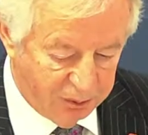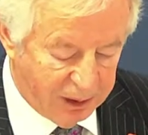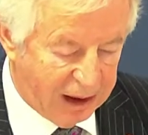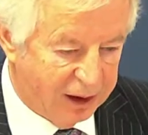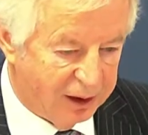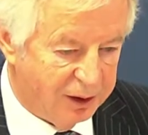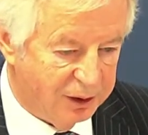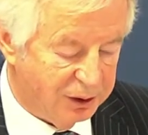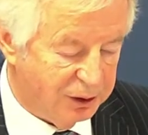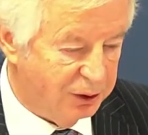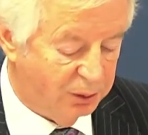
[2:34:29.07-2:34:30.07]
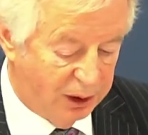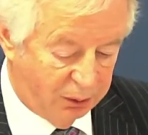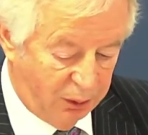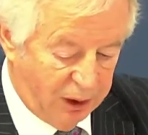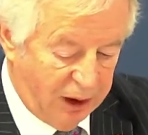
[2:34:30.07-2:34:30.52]
back to where
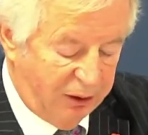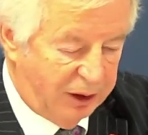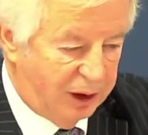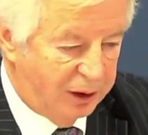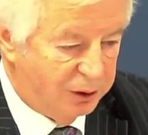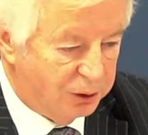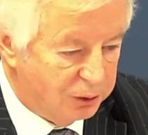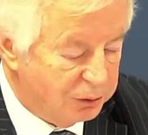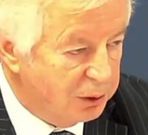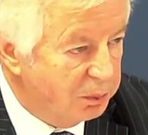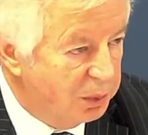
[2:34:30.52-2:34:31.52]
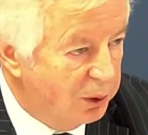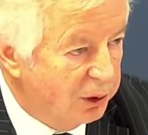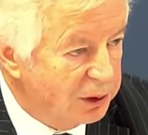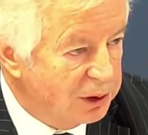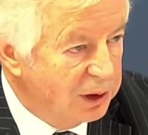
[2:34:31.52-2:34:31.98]
we were in your
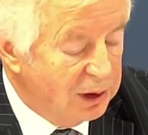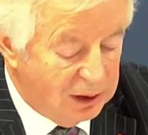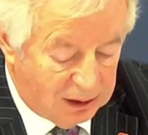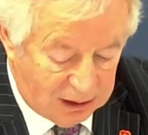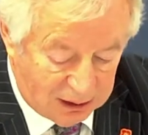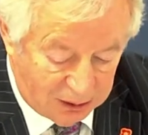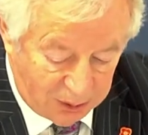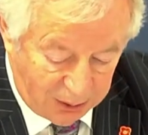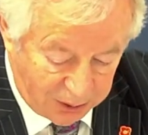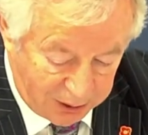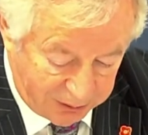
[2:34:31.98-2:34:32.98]
report. We were